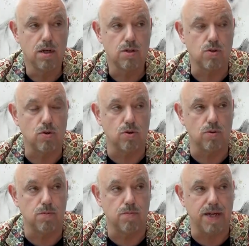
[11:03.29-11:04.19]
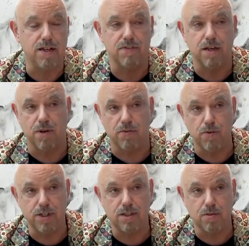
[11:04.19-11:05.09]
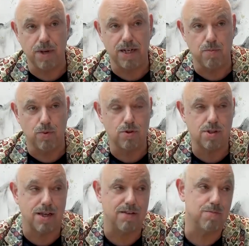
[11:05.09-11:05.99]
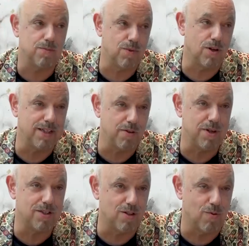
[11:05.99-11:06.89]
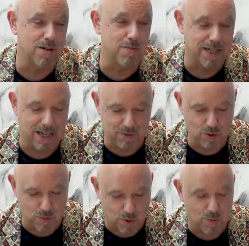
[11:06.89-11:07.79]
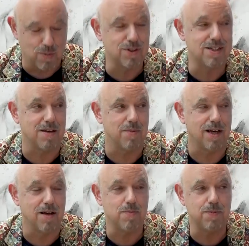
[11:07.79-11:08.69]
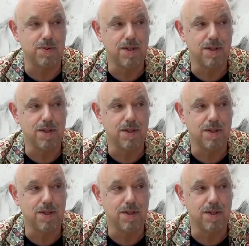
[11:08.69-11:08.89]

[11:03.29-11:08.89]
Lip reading: So many of them have written many books. I've only written one, but I have 2 more books coming up.